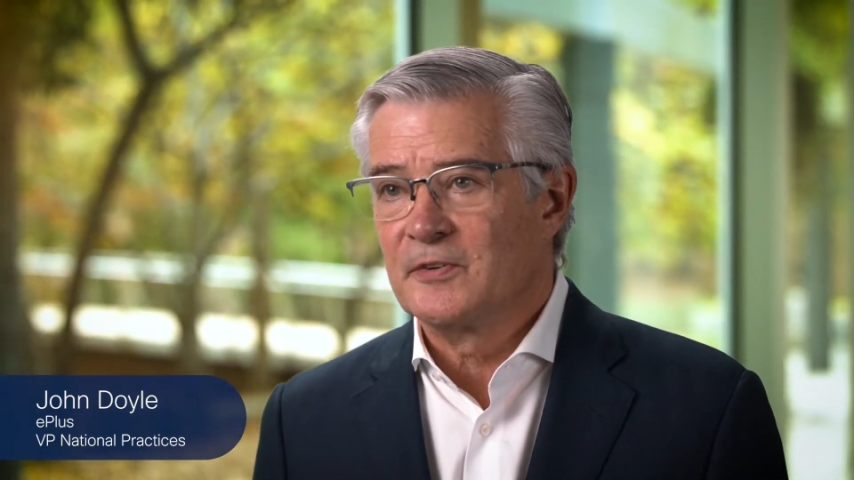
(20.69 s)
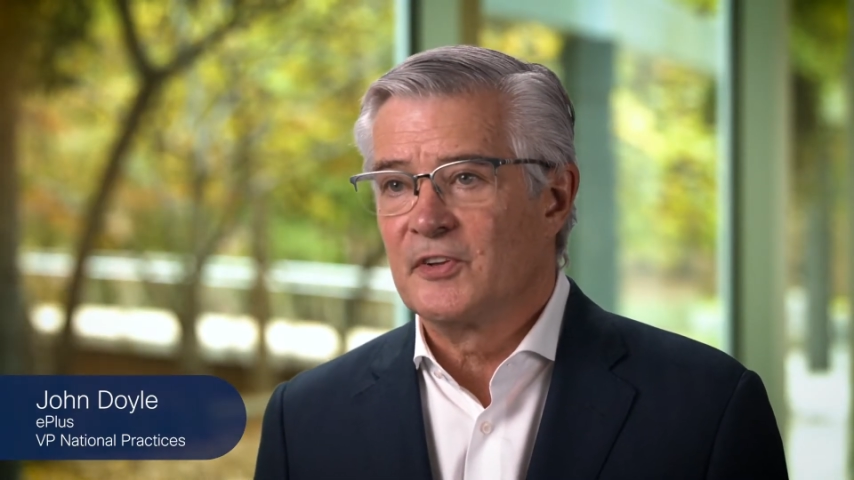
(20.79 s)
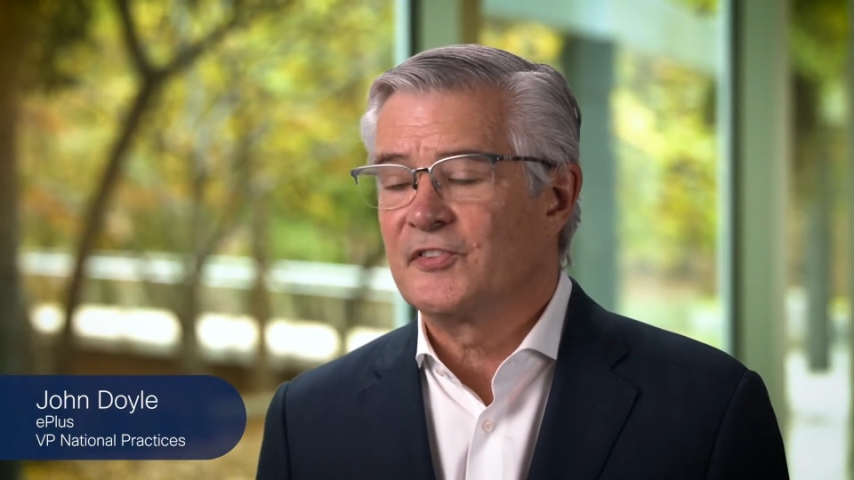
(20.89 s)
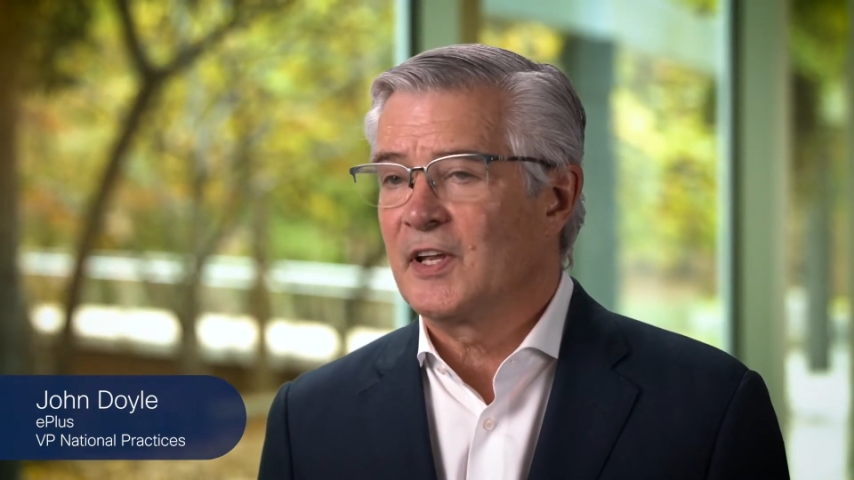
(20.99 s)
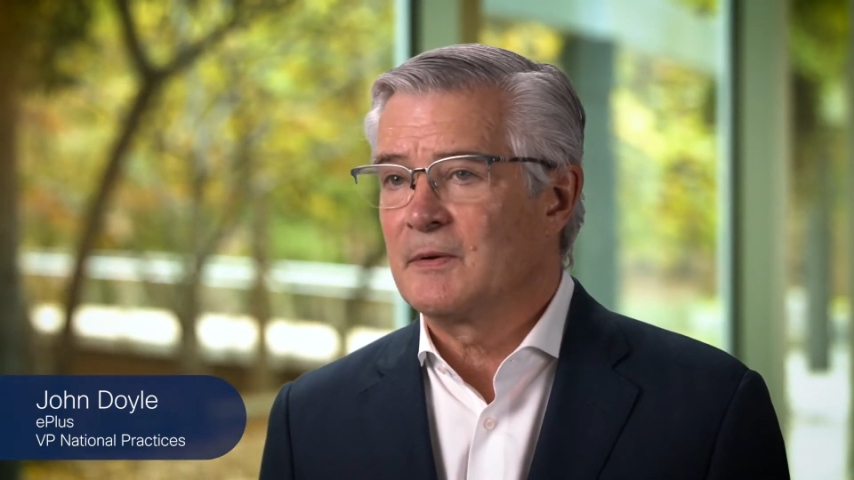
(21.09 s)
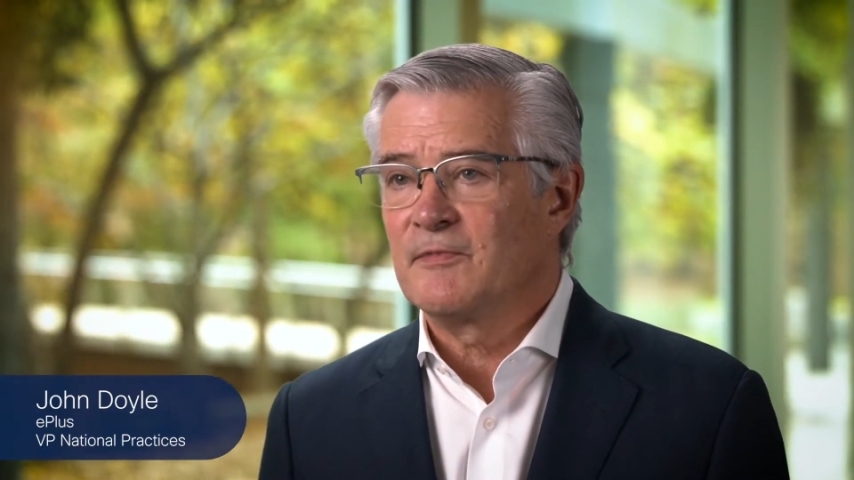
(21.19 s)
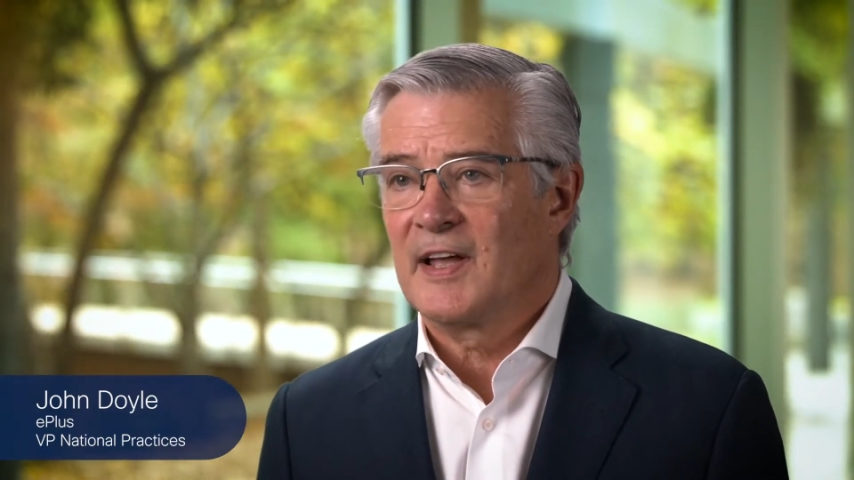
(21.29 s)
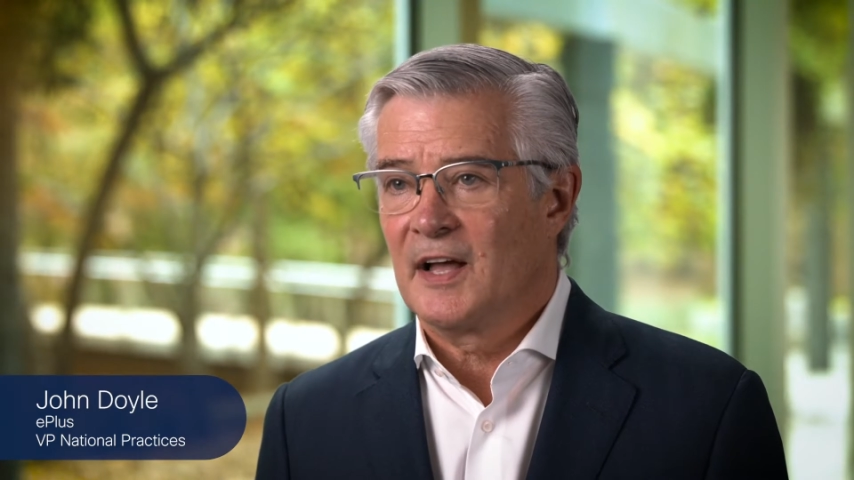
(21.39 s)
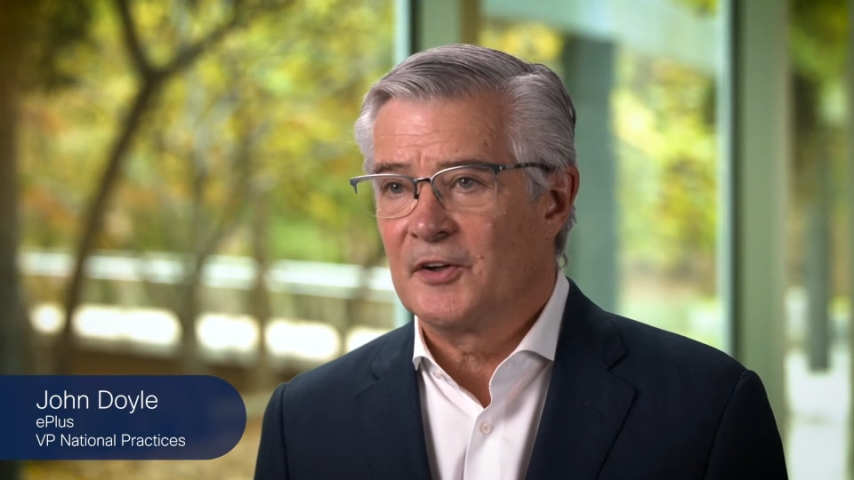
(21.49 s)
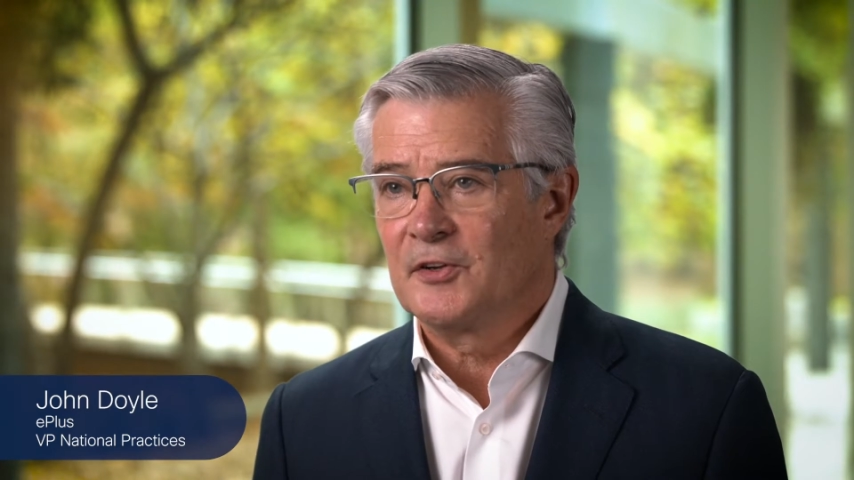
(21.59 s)
the same
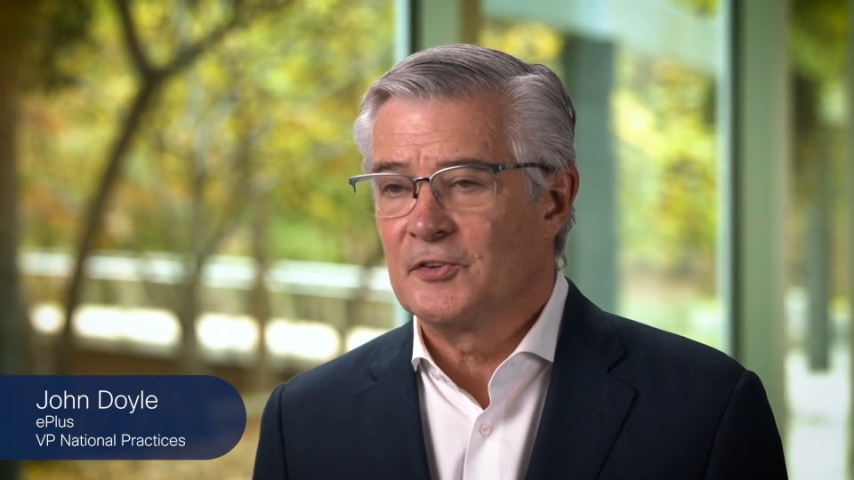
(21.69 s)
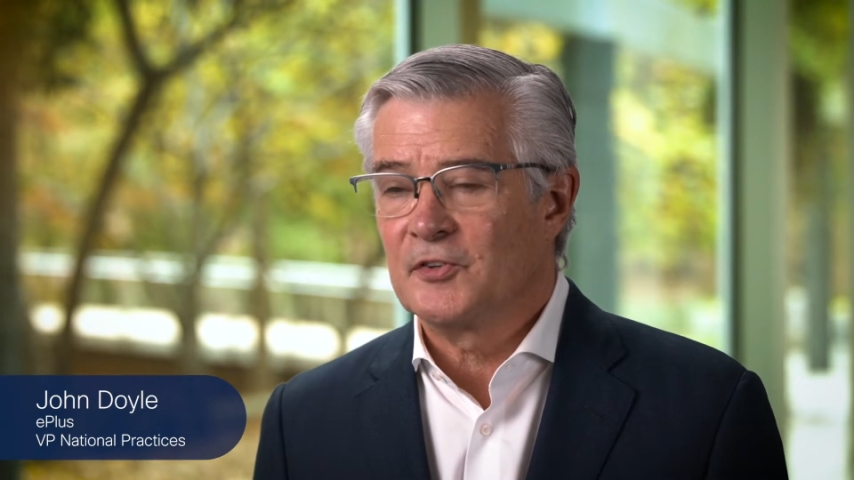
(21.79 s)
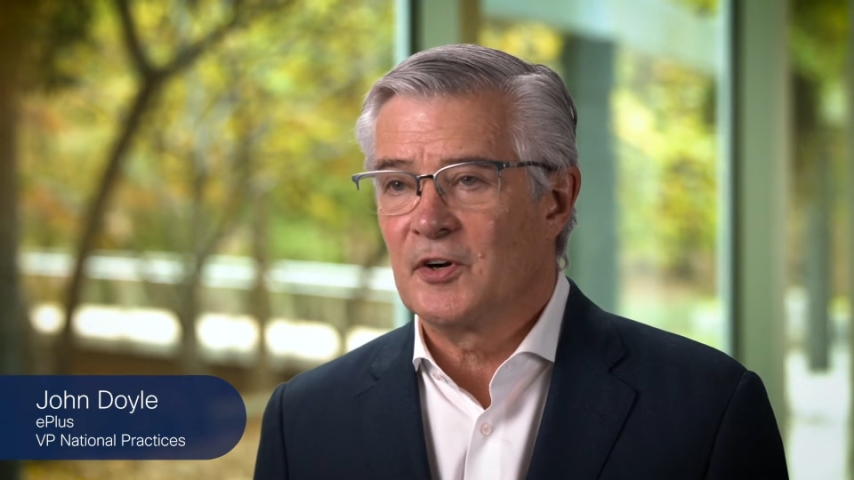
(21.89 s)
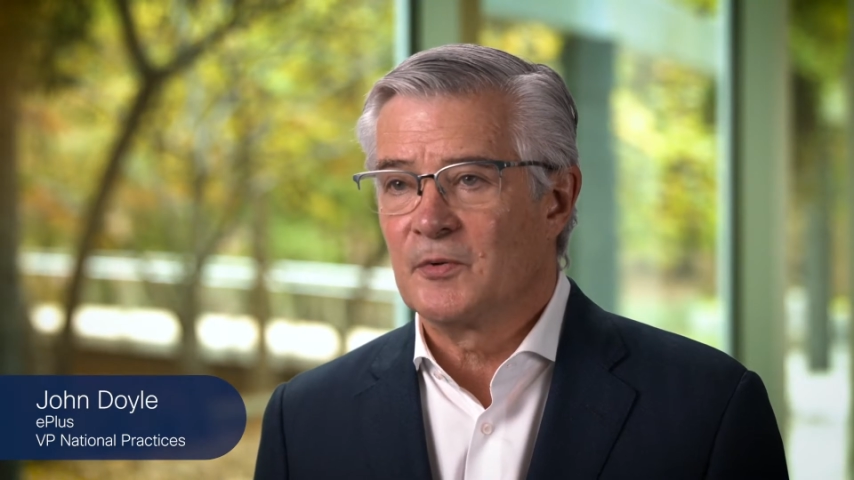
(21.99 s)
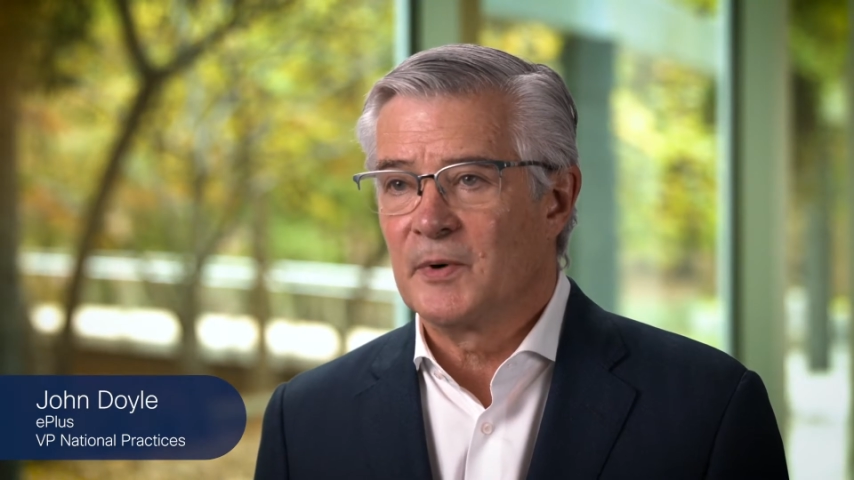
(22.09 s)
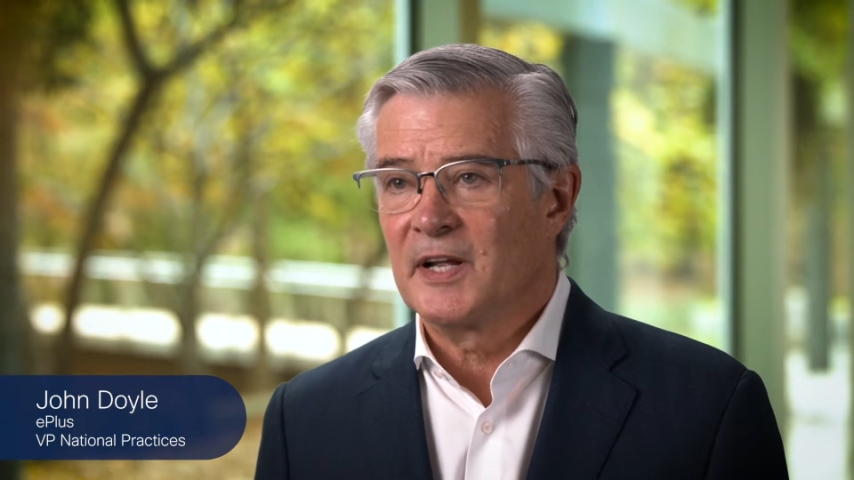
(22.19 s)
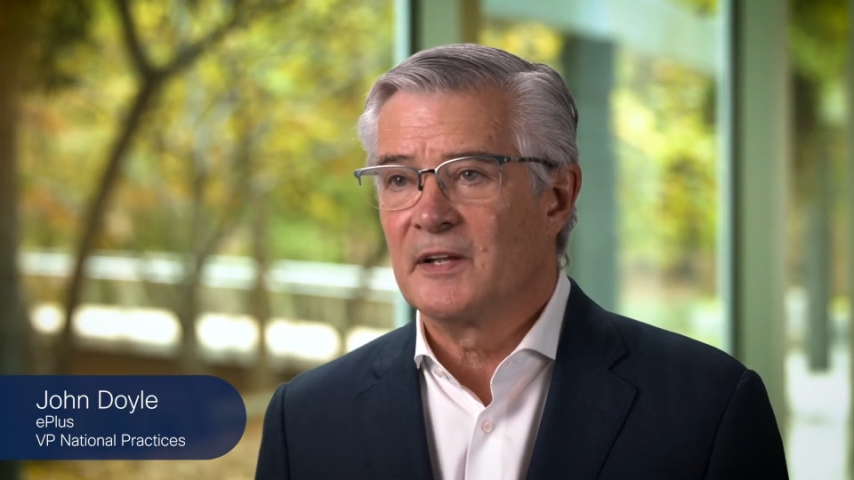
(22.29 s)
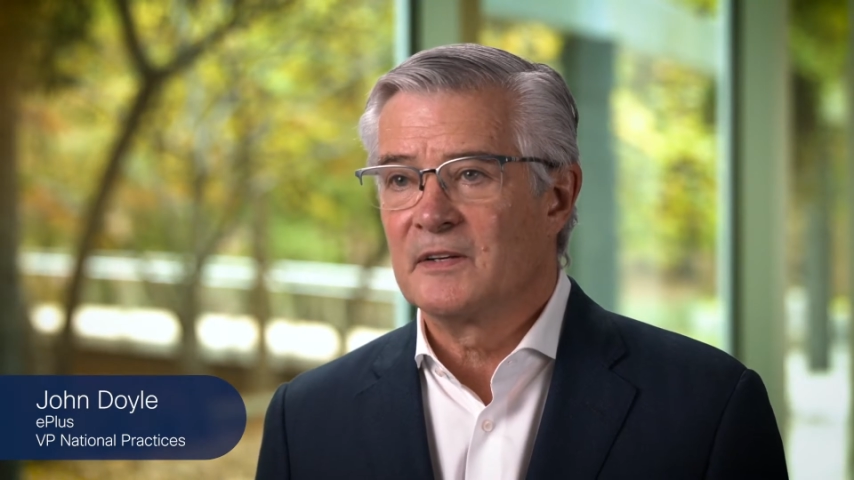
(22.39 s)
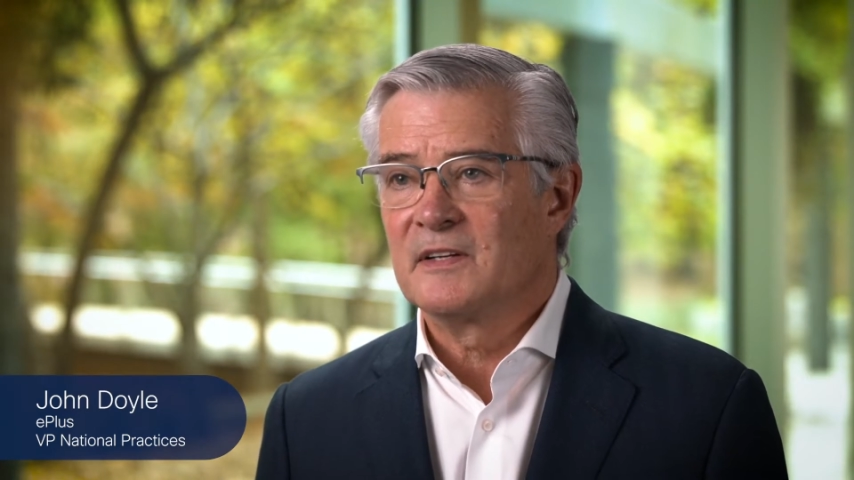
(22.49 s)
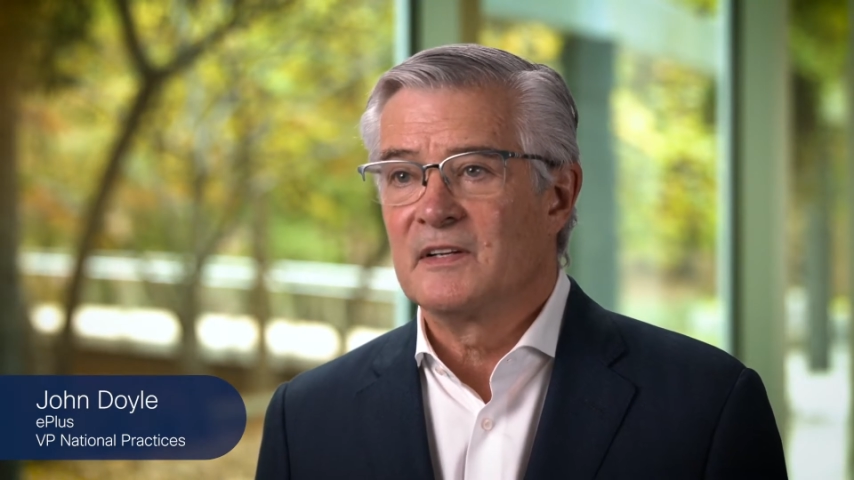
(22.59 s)
values around